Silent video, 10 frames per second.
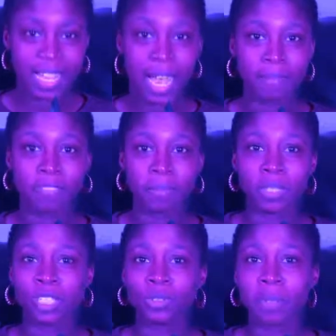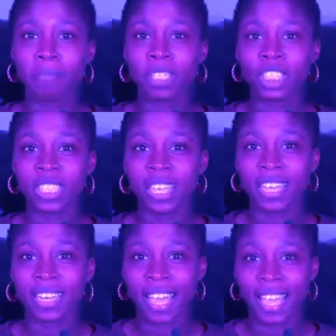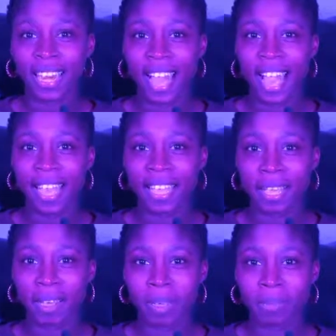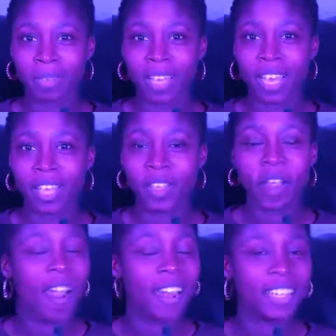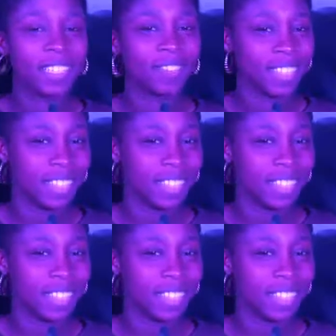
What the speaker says: I'm from Detroit, Michigan, and I am your artist for the